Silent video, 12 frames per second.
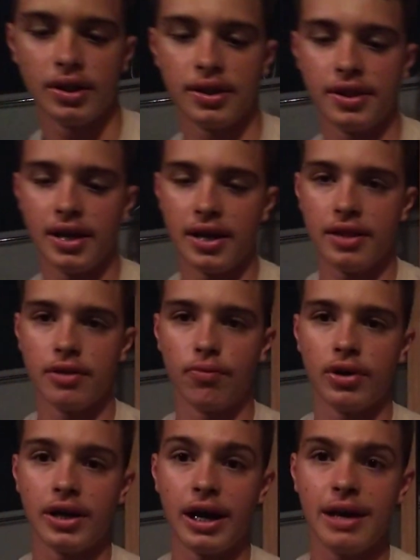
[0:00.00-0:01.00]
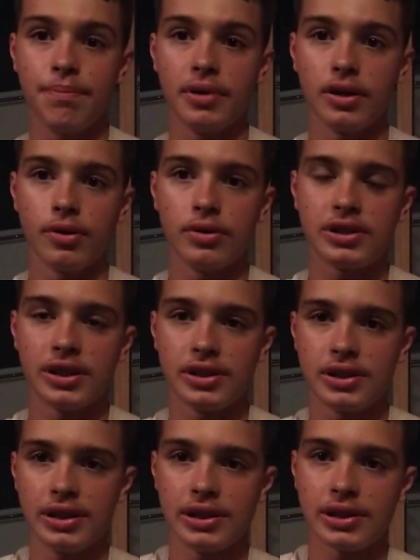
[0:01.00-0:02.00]
Then the one I built,
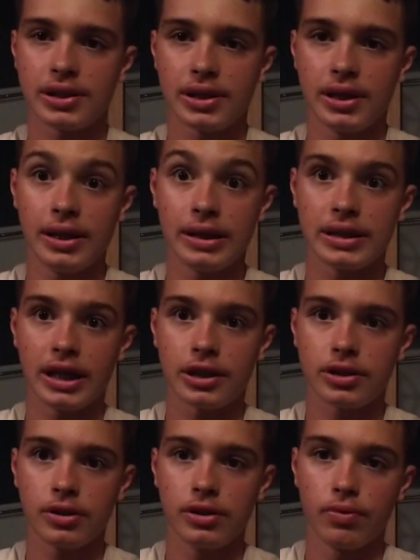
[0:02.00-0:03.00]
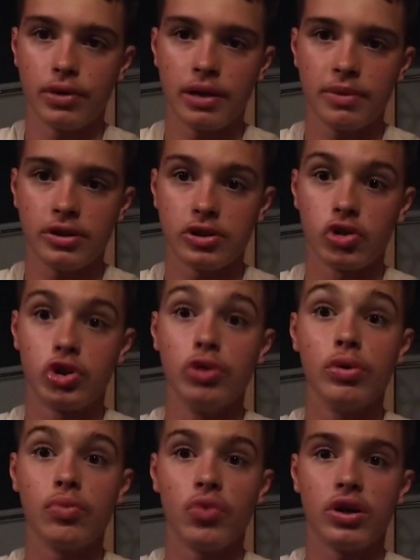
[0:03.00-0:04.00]
since this kit is actually, the one I built is a
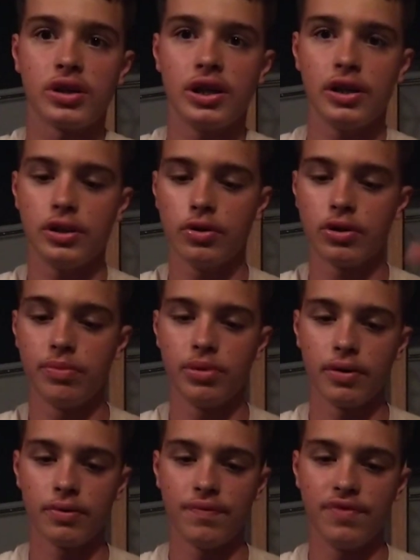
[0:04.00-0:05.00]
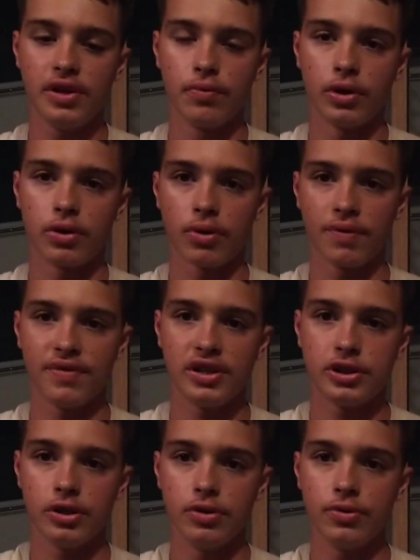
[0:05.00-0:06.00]
2-in-1 kit. You could build VIII or VIII.
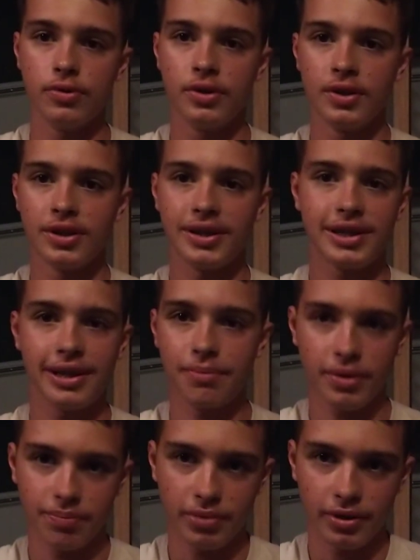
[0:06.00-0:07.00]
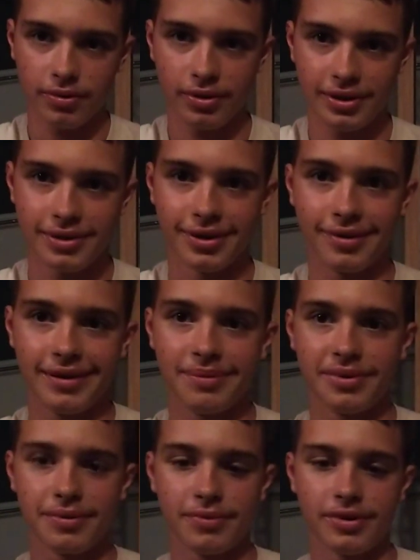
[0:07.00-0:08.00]
You can't build both. You could only
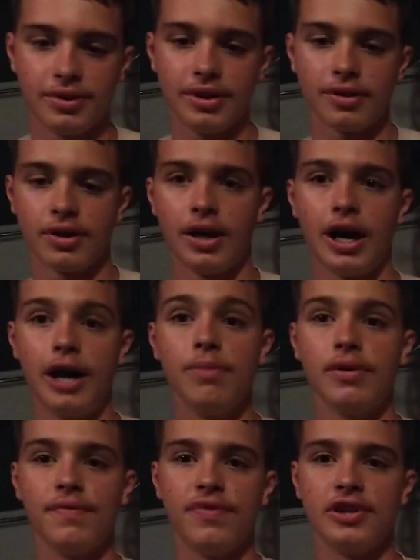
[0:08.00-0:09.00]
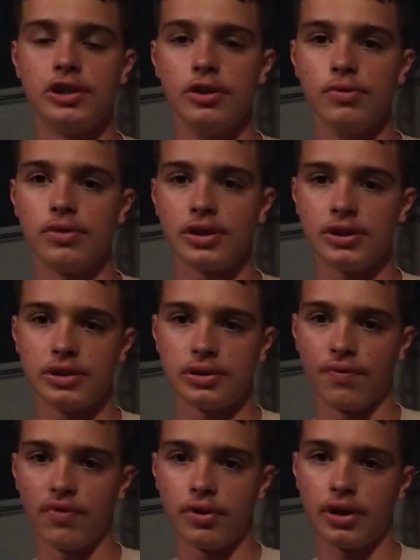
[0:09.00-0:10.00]
build one or the other. I built VIII because it's the
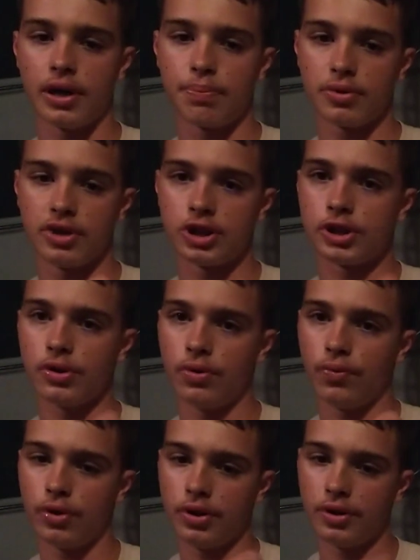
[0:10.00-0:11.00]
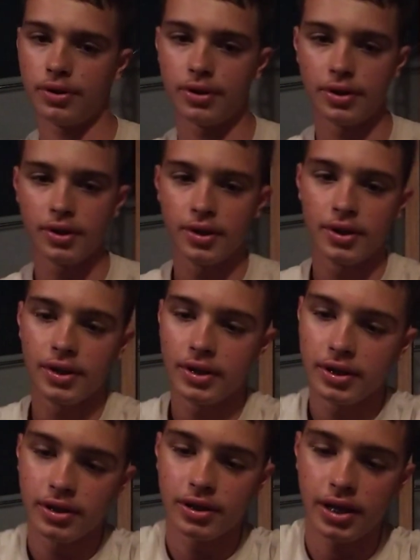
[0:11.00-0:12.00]
fully operational one.
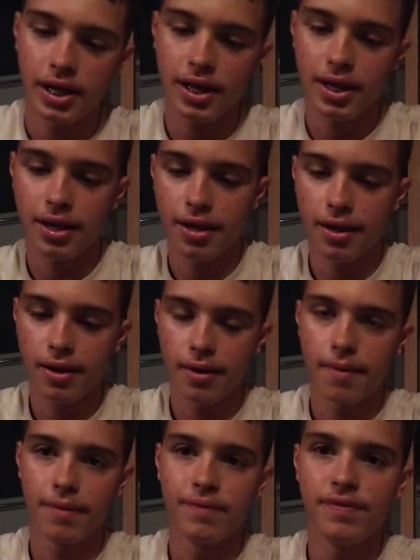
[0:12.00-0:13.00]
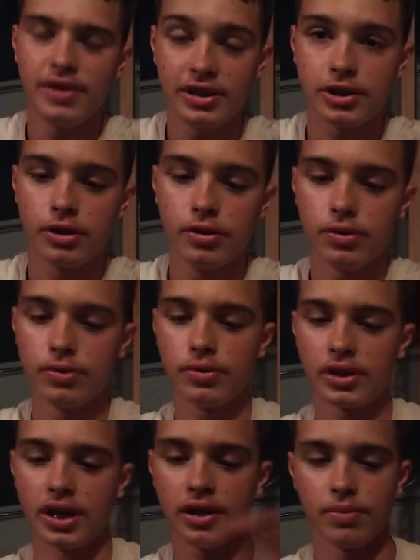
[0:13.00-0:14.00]
And V2
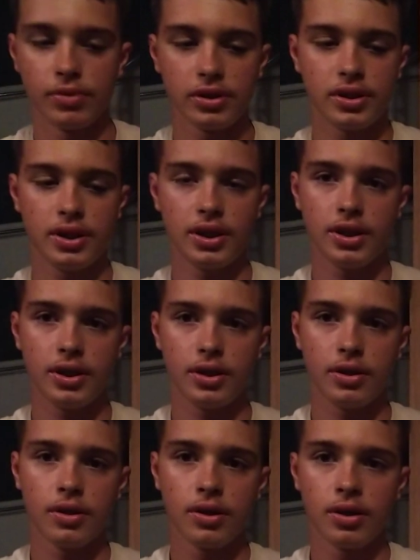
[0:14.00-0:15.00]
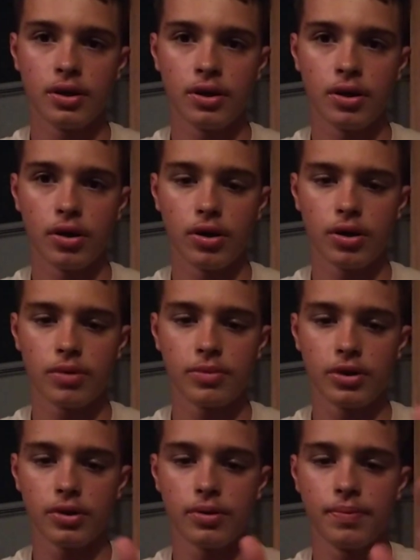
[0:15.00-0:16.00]
came with the
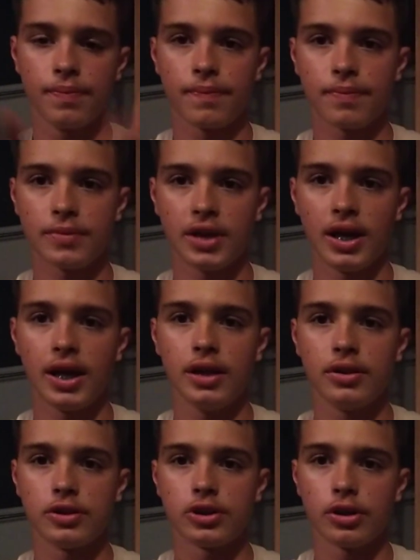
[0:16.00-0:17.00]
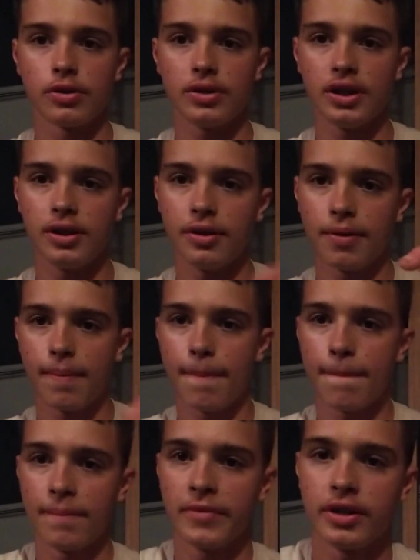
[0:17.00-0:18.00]
armor and the turret,
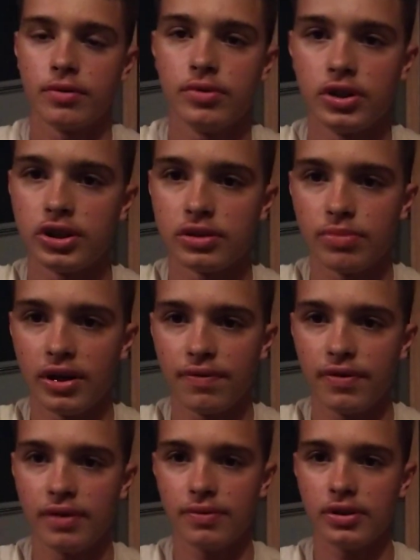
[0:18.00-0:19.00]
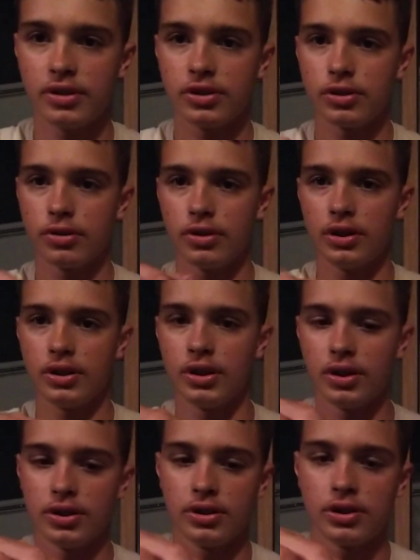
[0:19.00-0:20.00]
which is my favorite. This turret
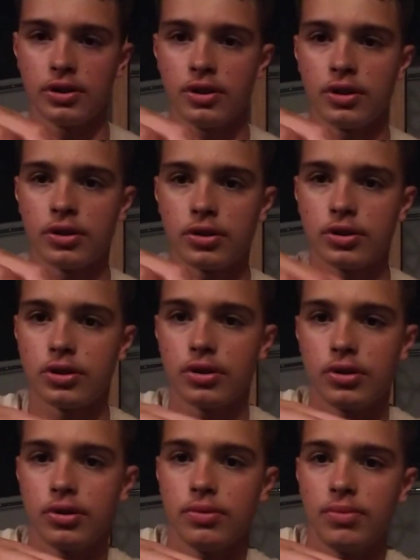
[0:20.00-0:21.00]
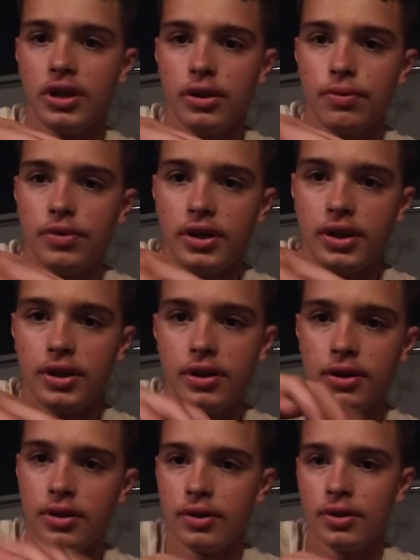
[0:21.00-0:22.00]
does turn, by the way.